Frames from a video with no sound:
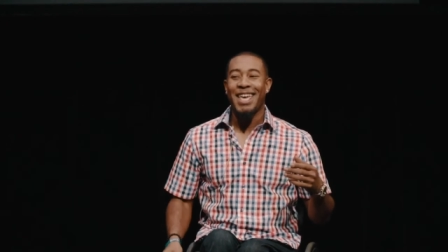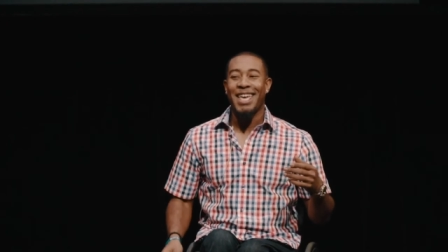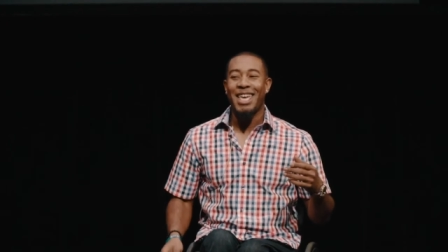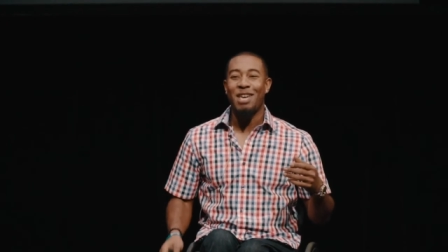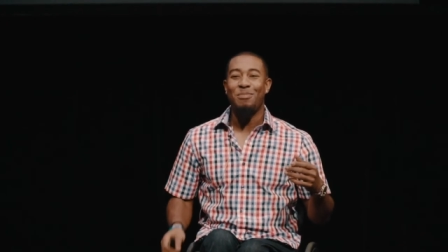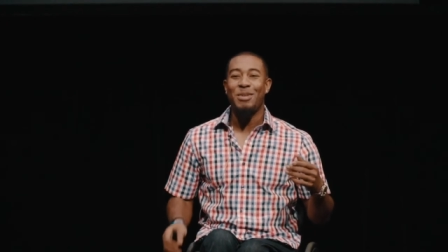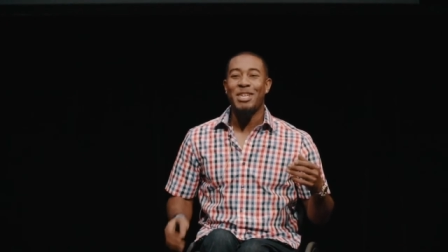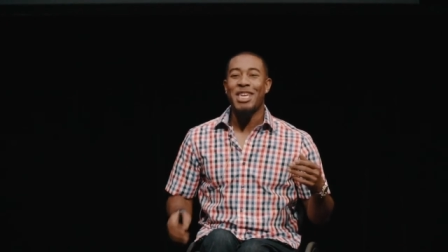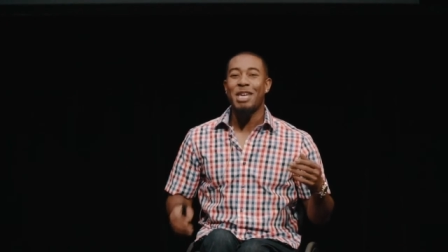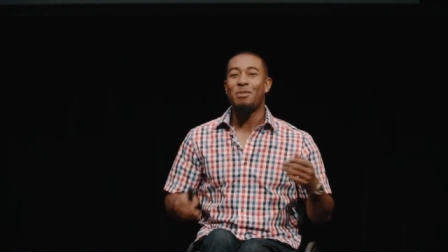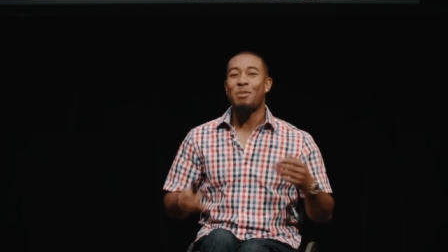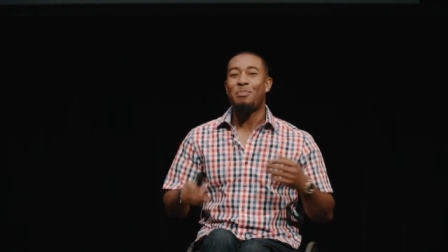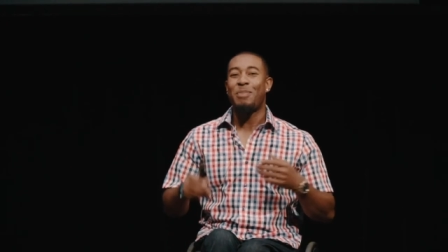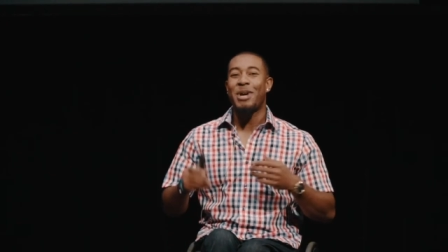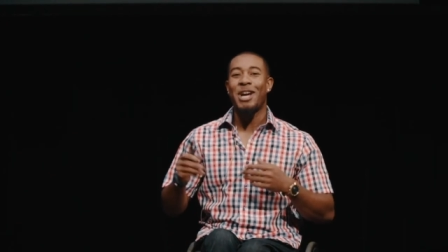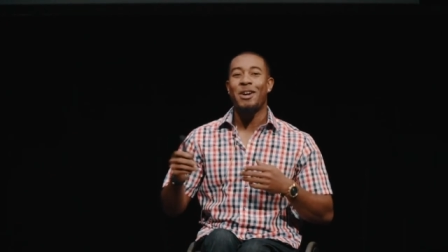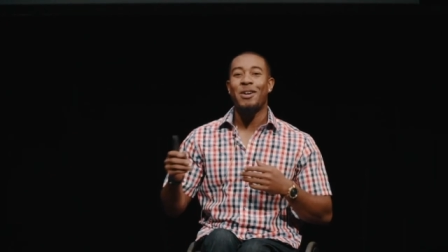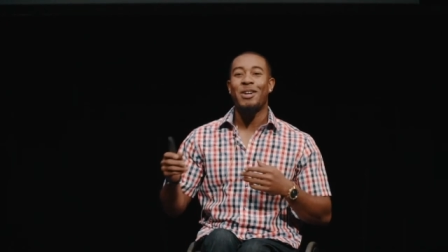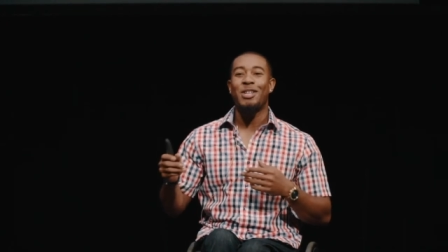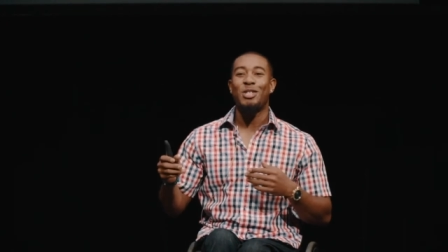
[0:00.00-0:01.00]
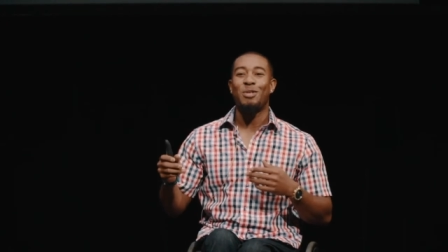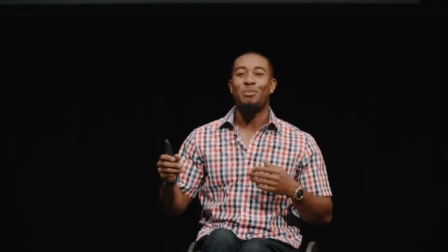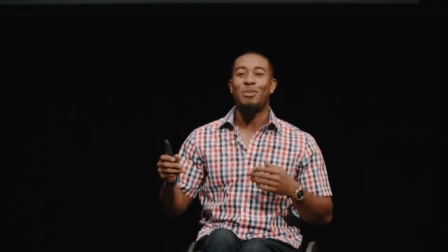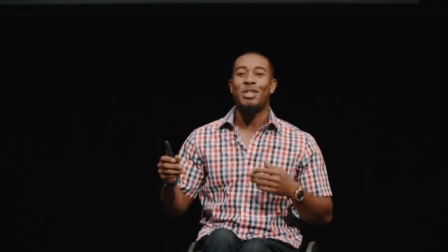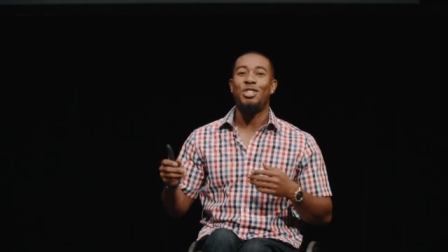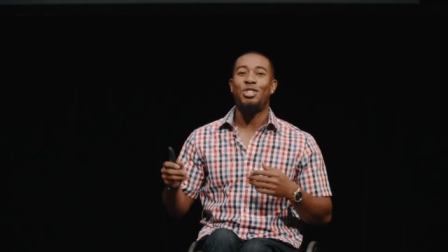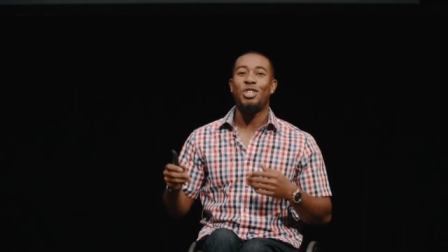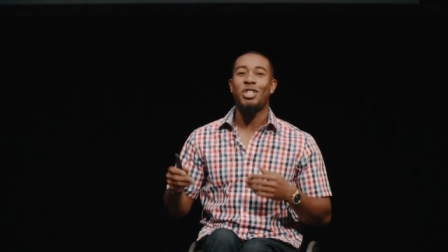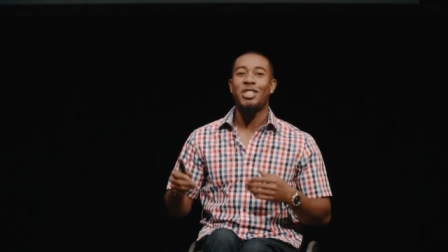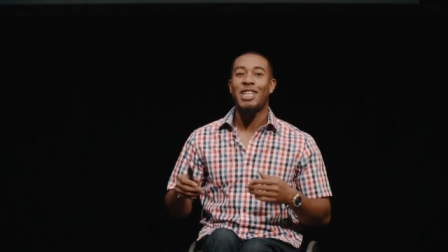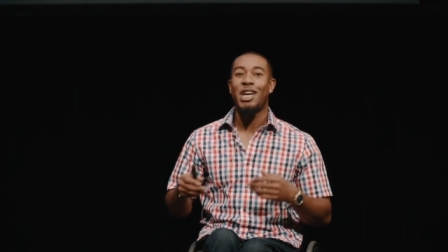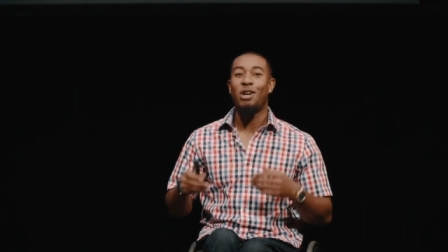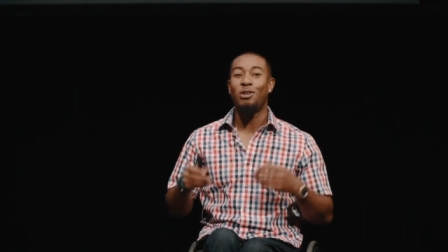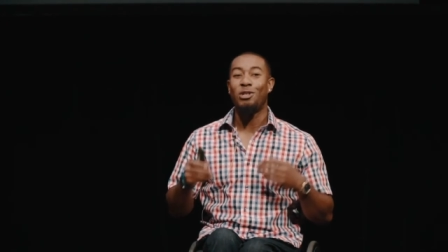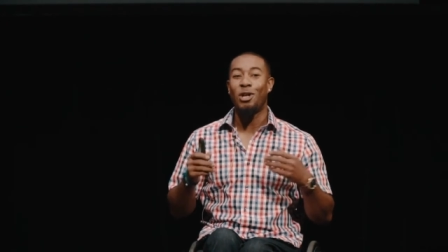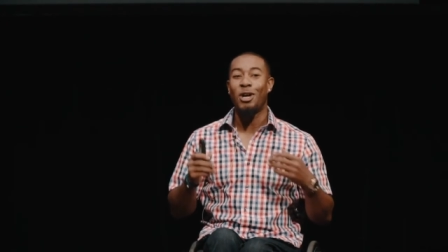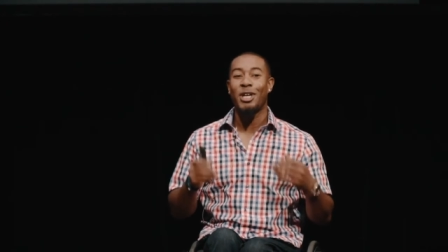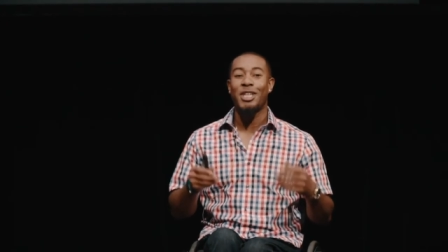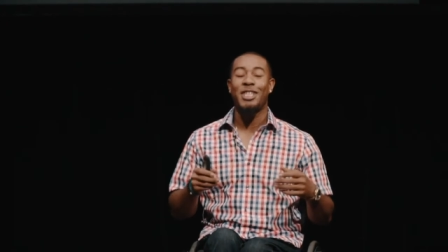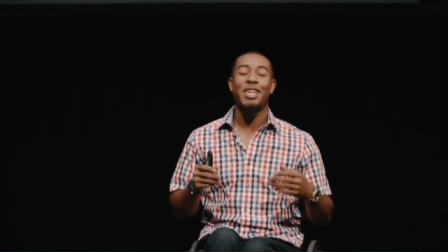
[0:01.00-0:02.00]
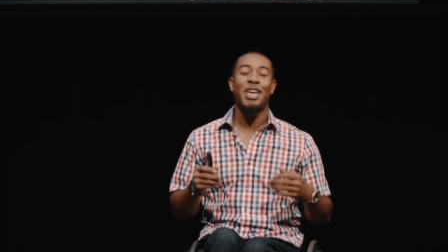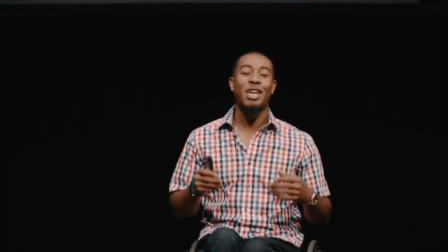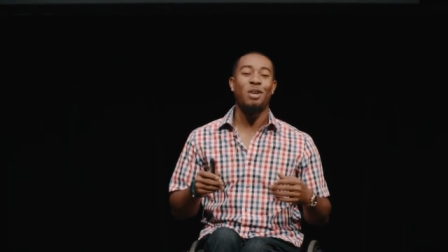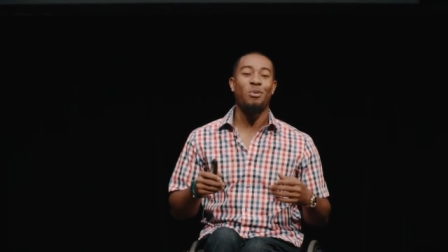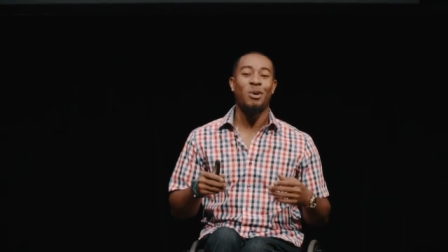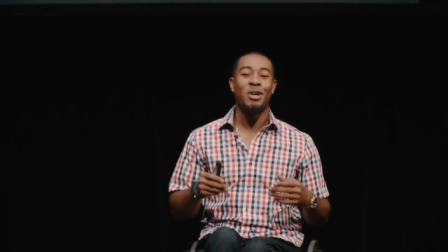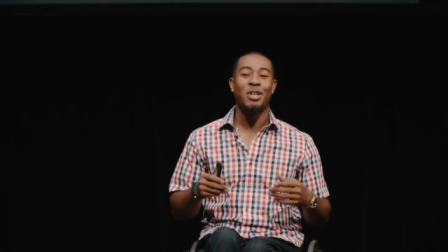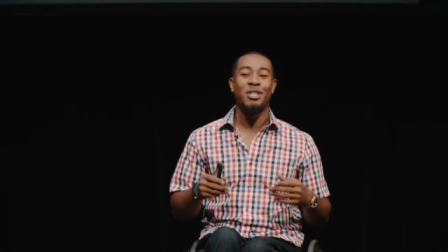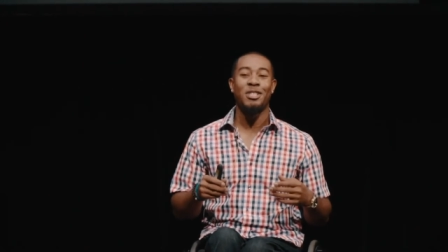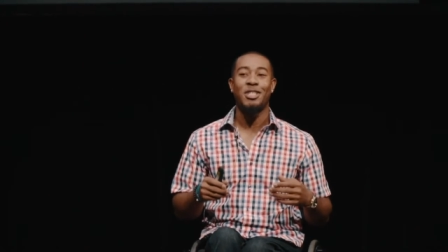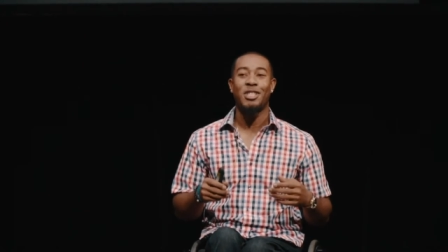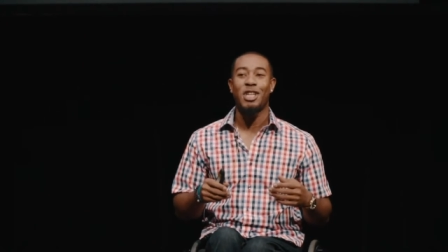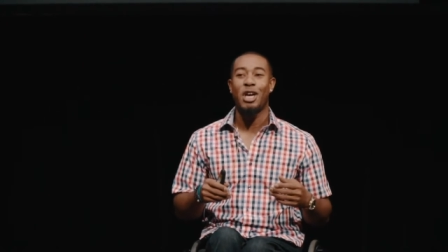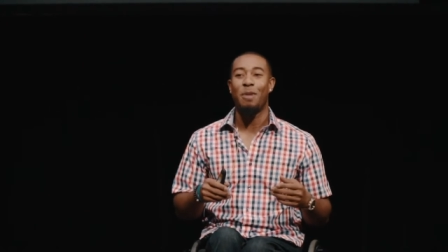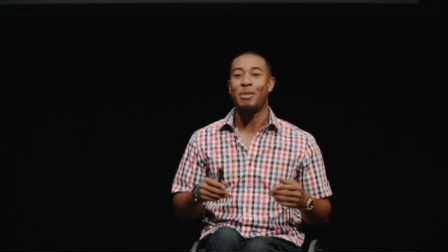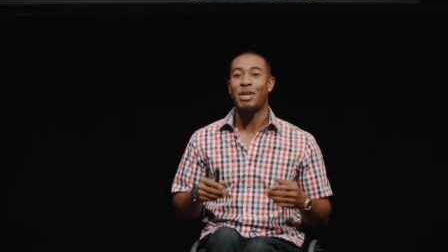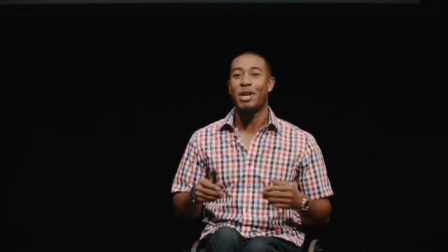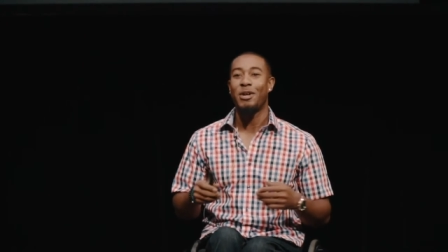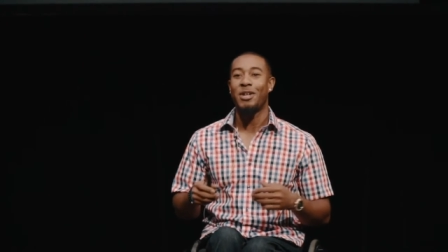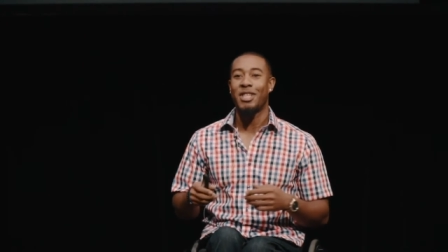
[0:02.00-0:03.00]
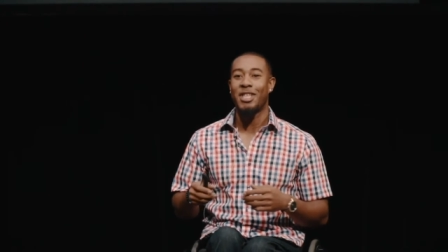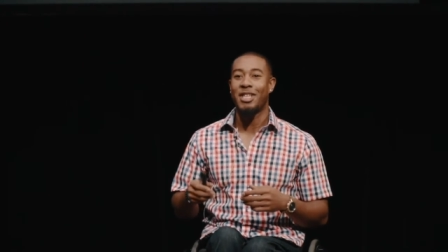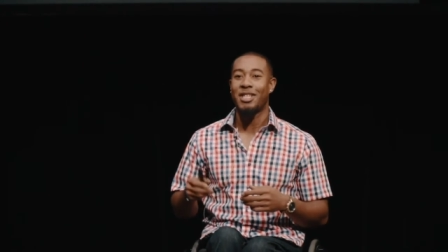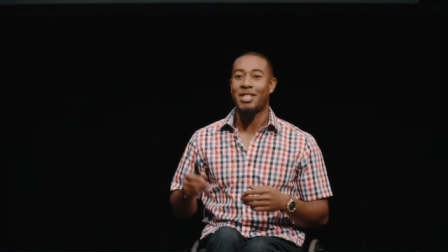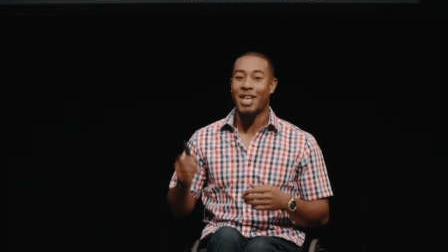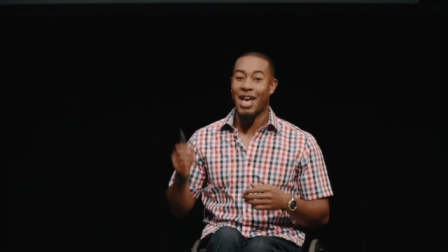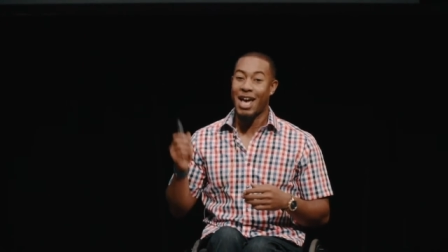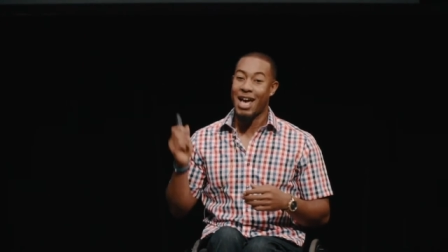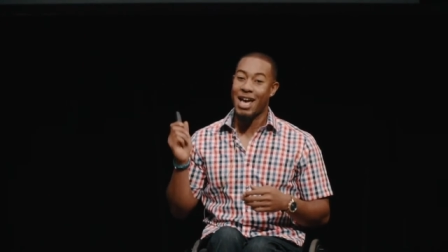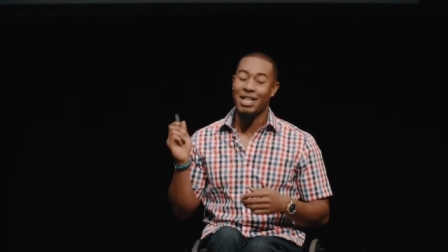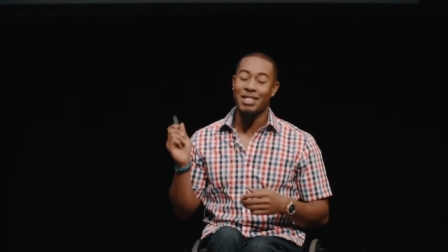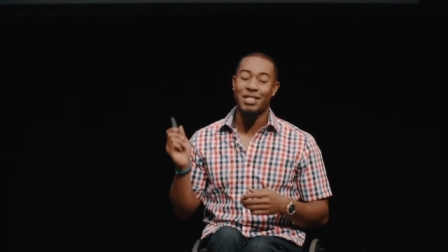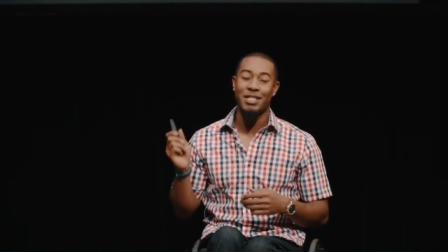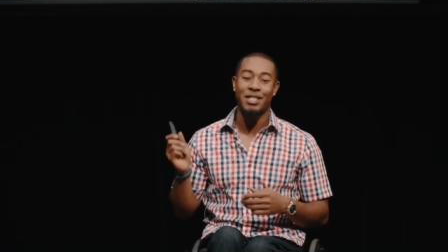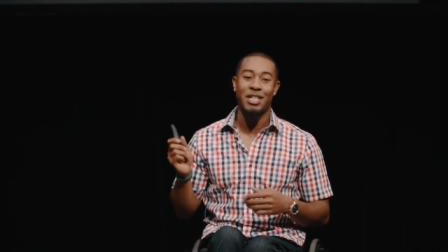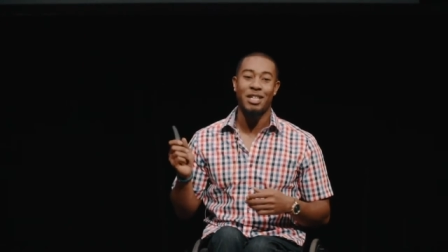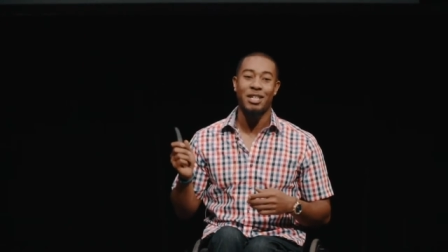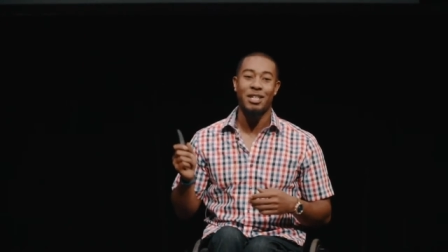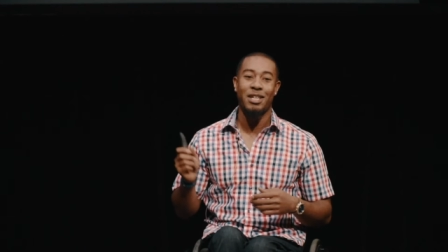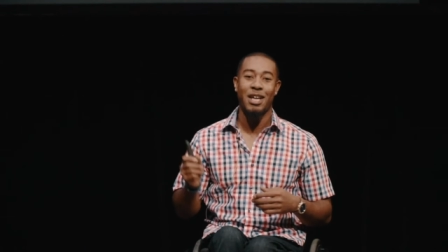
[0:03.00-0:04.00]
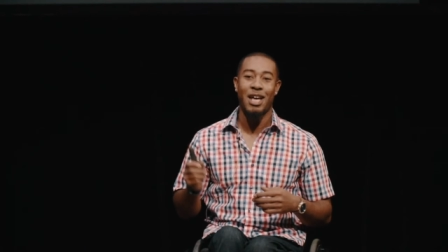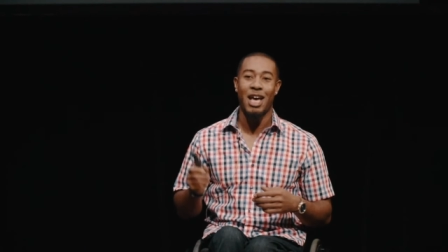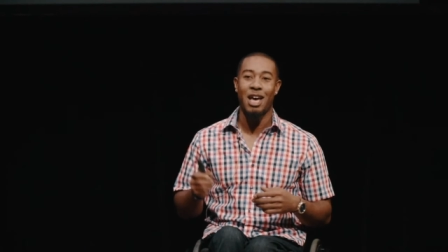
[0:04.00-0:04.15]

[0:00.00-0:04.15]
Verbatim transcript: it became apparent to me just how lucky I was coming out of this accident,